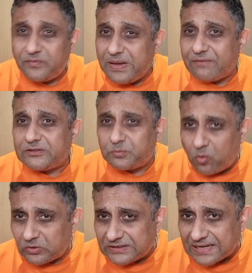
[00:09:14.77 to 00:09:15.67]
We have a
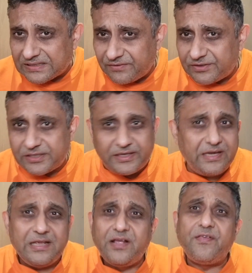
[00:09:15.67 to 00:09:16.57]
sports activity,
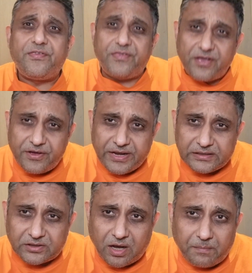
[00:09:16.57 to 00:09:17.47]
third
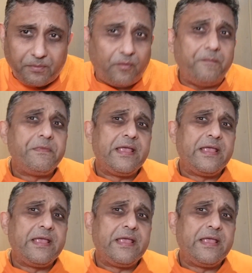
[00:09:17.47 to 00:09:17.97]
example.